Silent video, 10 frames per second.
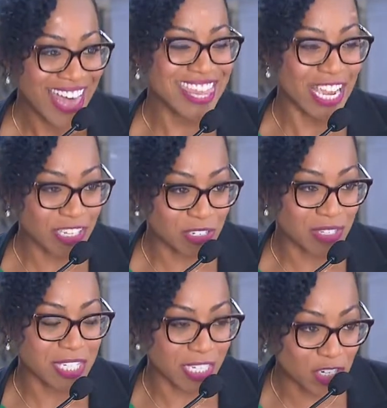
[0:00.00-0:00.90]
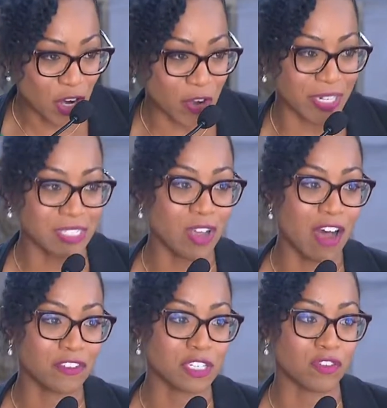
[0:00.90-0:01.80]
Thank you to the city attorney's
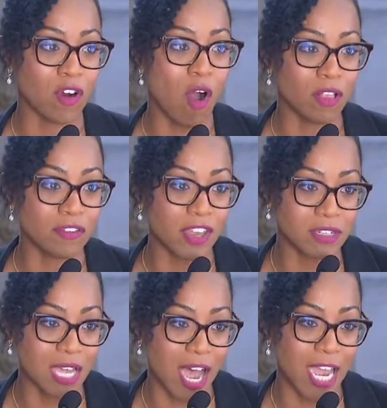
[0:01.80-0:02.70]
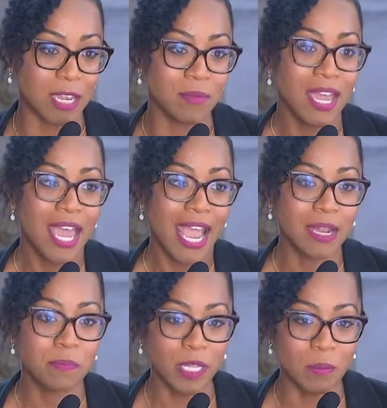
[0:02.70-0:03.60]
office for all of their time
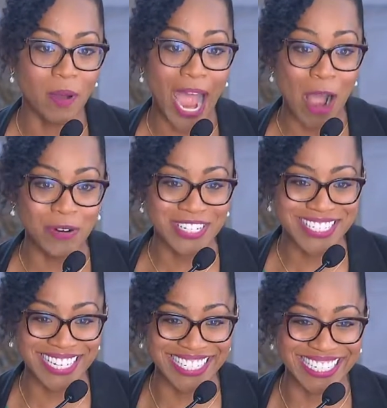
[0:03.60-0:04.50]
and billable hours